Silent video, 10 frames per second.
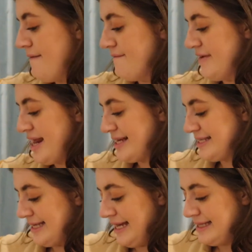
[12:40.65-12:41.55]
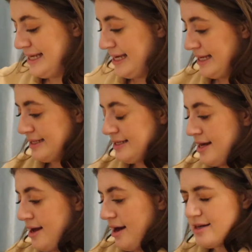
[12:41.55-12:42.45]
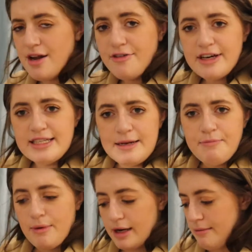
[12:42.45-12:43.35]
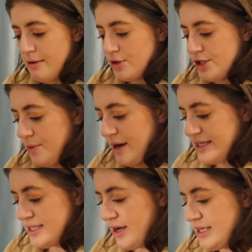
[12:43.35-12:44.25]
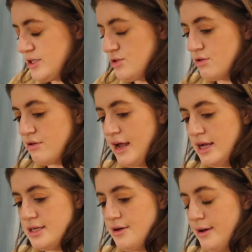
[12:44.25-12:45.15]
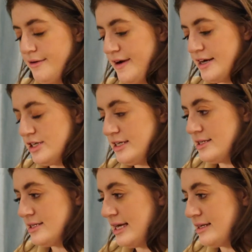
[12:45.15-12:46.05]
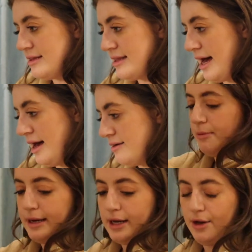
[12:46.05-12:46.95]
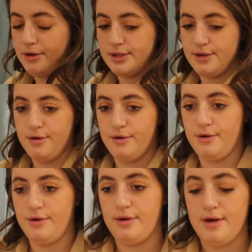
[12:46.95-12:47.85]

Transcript: I'm very excited. I don't know if I said, but we're going to be watching West Side Story. I don't know if I actually said that. Put the gloss on.